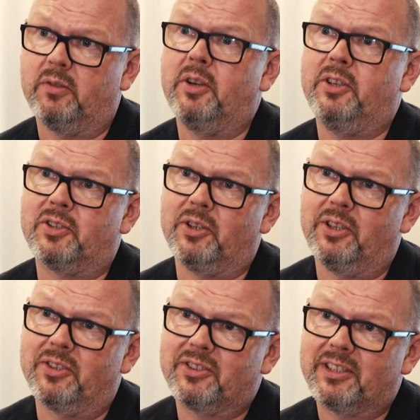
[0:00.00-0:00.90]
You're only as good
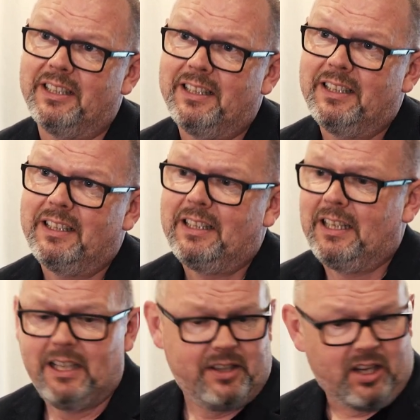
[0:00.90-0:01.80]
as
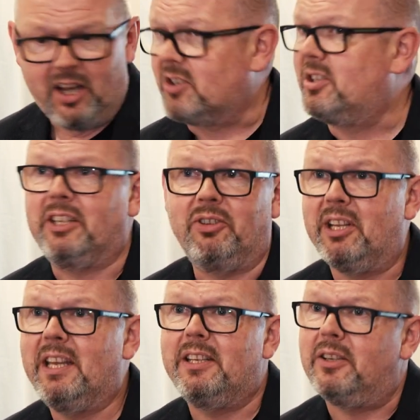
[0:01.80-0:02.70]
the last thing you
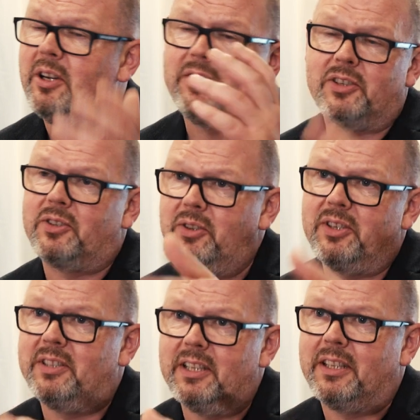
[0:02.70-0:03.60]
did, you're only as good
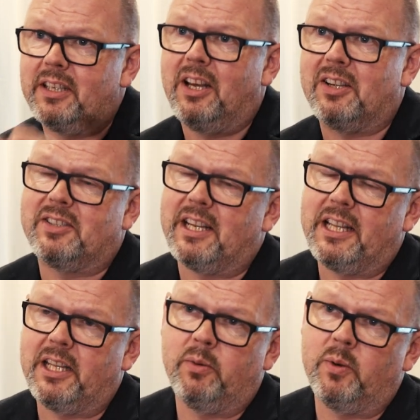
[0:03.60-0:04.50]
as the last day
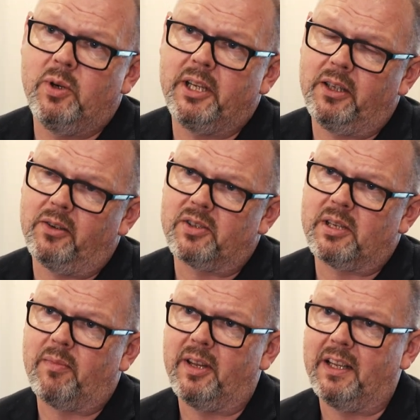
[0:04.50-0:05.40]
that you were working on
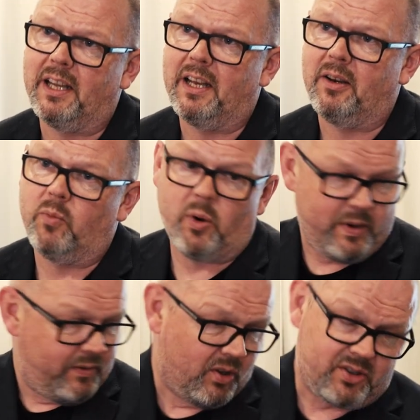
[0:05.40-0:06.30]
something, and what
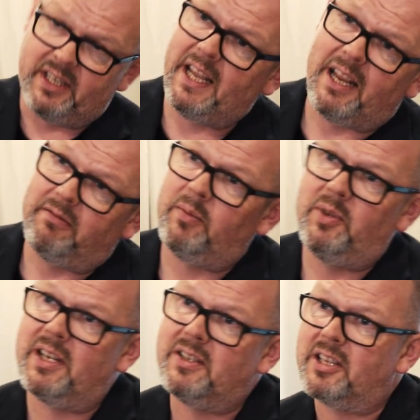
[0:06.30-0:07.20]
we've got today
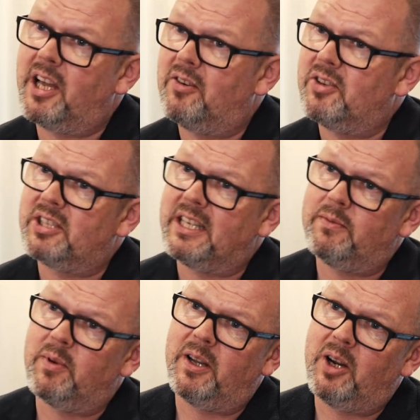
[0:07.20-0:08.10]
represents the current state
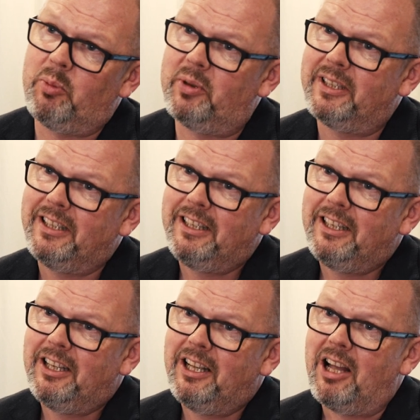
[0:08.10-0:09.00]
of my art, but
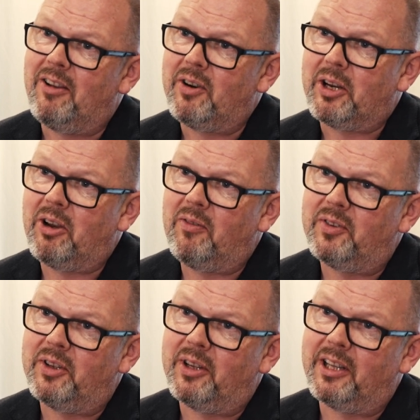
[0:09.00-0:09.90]
I'm very
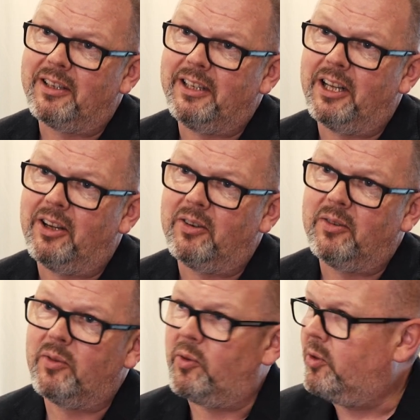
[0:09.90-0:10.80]
confident that, you
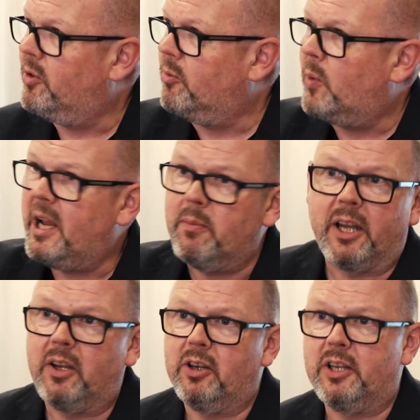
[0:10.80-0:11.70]
know, the way that my
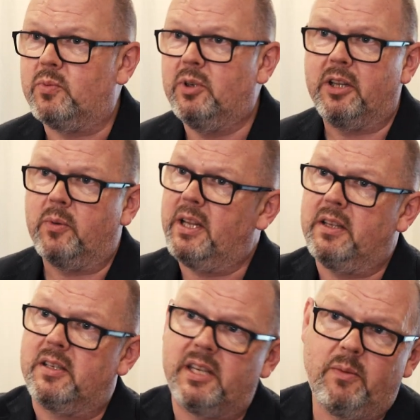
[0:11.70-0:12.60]
colleagues work, the way that
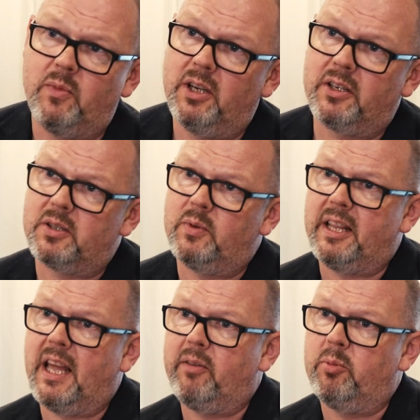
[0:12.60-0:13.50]
the team works, the way
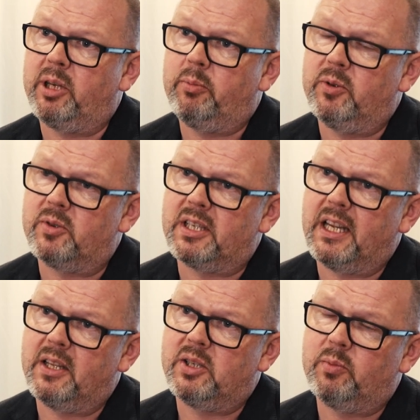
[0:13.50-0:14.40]
that everybody pulls
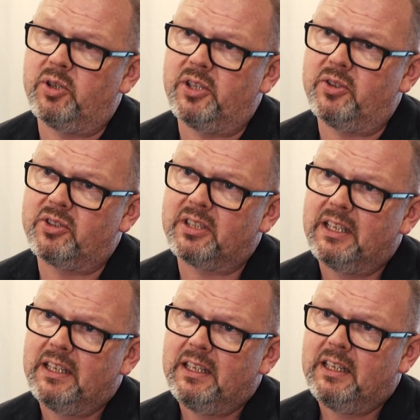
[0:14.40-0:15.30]
together to produce
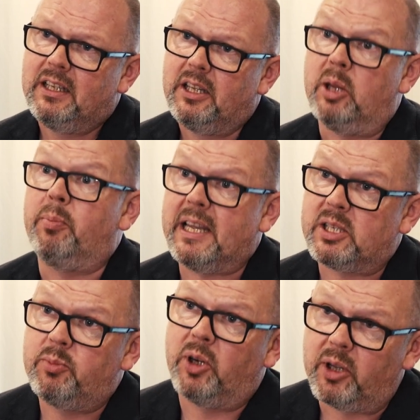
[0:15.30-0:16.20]
the
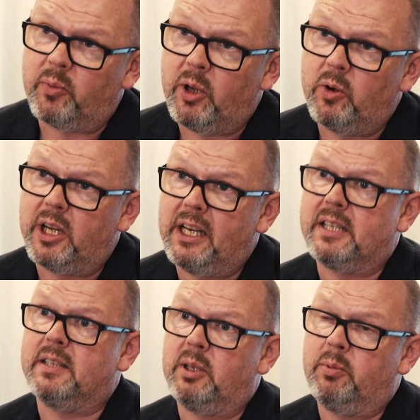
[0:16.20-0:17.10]
best product we all
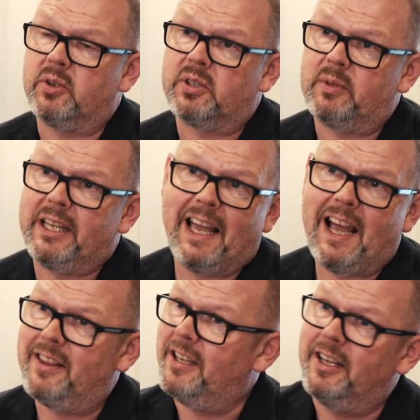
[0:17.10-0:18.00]
collectively possibly
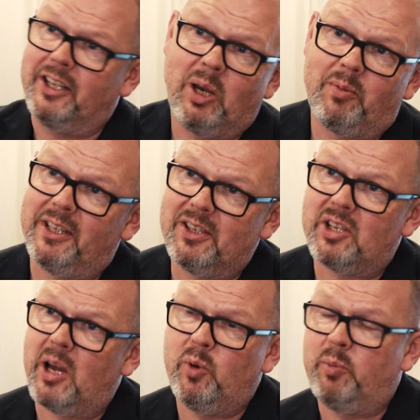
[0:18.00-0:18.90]
can, that in a couple of years'
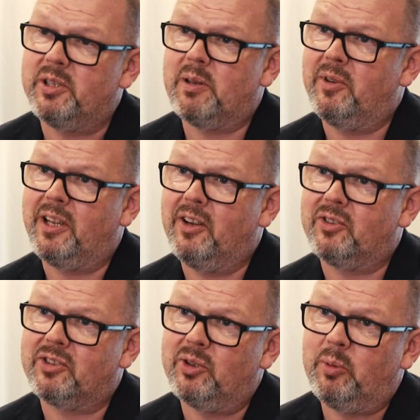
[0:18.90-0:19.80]
time will be something
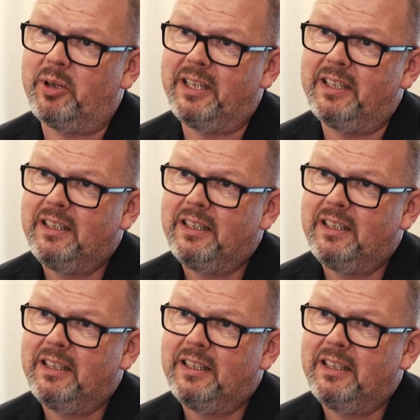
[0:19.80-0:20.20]
else that will be